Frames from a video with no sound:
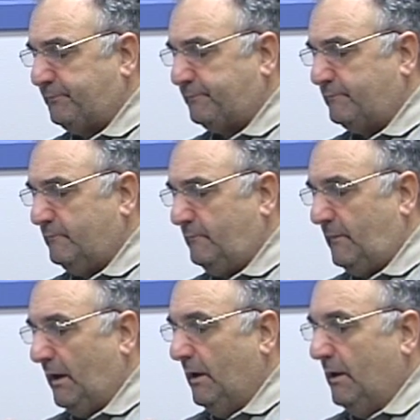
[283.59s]
Yeah.
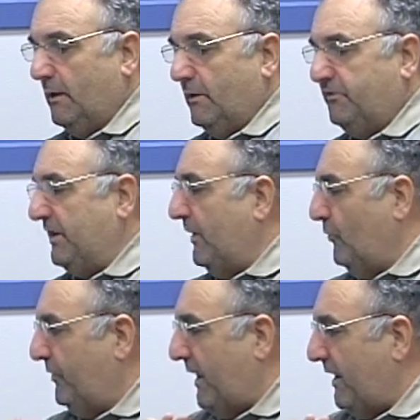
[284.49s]
See, I, I
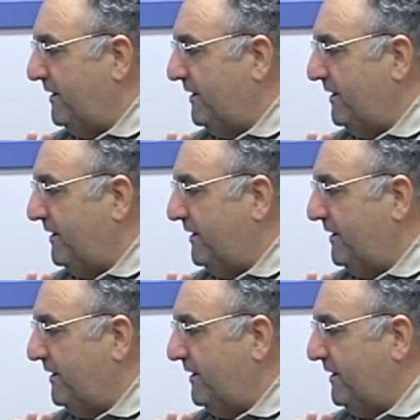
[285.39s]
know that.